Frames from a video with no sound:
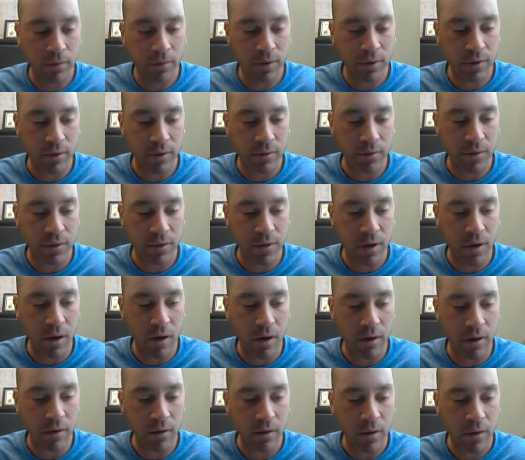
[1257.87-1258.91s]
So
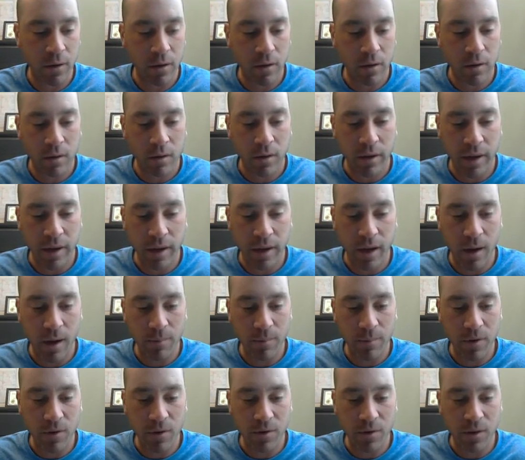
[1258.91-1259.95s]
Start. Again,
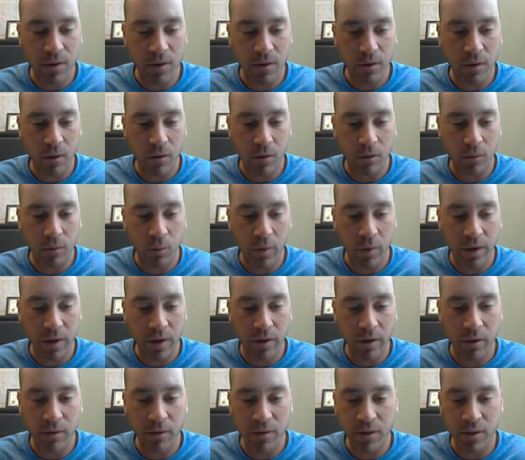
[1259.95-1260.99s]
I'm using the old
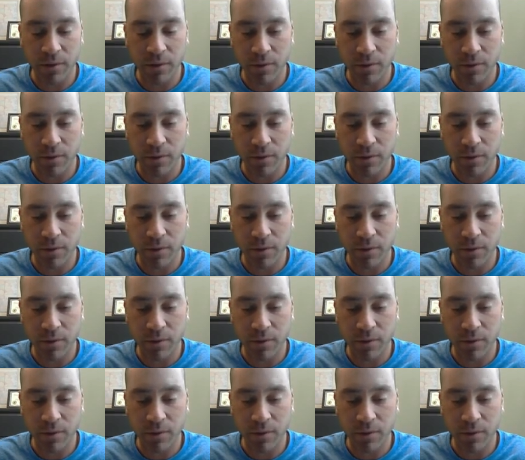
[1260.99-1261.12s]
Windows.